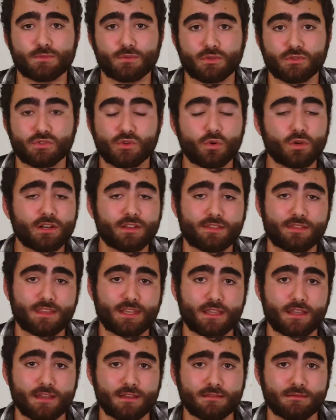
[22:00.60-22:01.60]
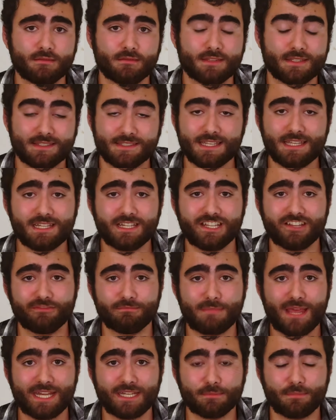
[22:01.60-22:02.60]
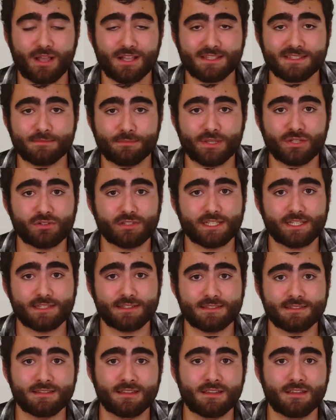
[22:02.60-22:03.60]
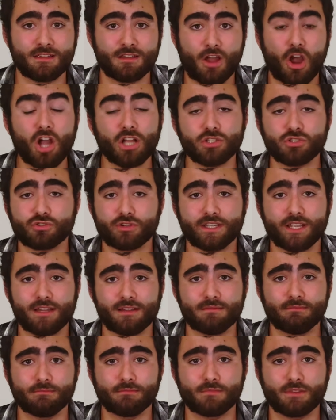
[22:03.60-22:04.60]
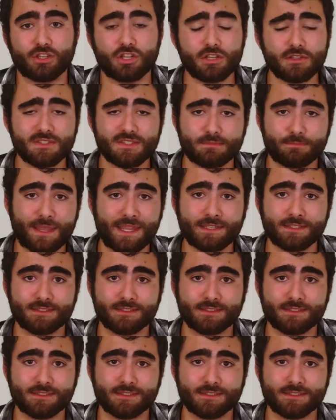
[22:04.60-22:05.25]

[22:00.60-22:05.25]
were Dorothea, the city of many possibilities, Andria, the good space